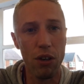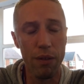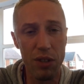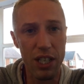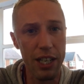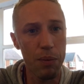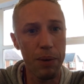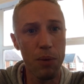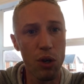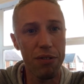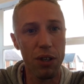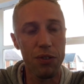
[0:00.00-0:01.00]
Obviously, we
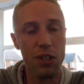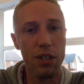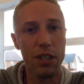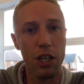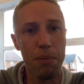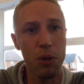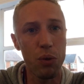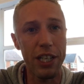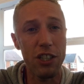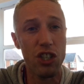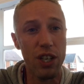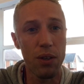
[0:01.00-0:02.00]
move on to the
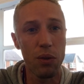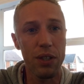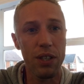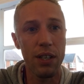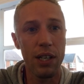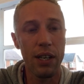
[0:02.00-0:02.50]
Community Shield